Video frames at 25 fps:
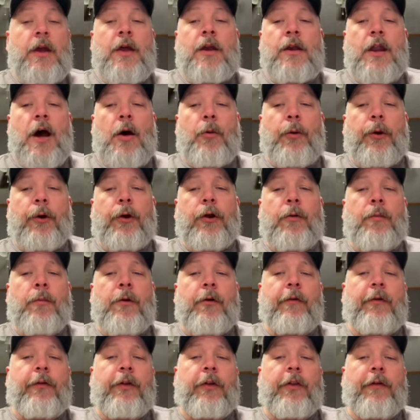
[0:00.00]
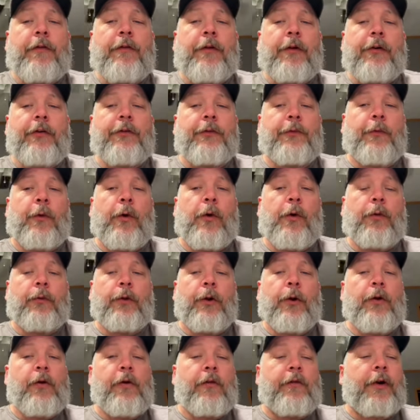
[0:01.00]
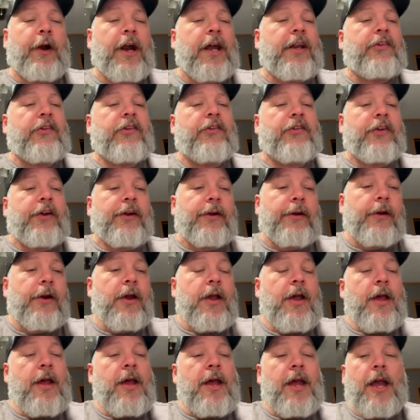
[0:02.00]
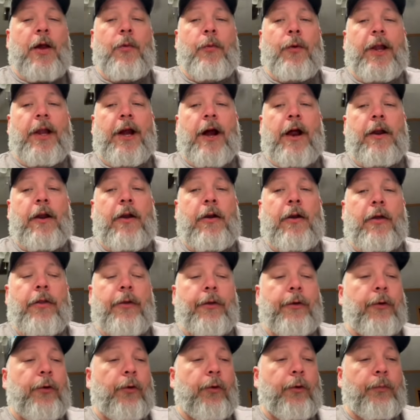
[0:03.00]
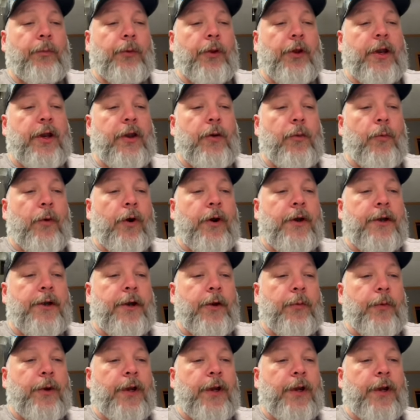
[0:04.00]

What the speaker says: Now we're going to move to the first full roll of ratchets here, and we got another gold plated one here.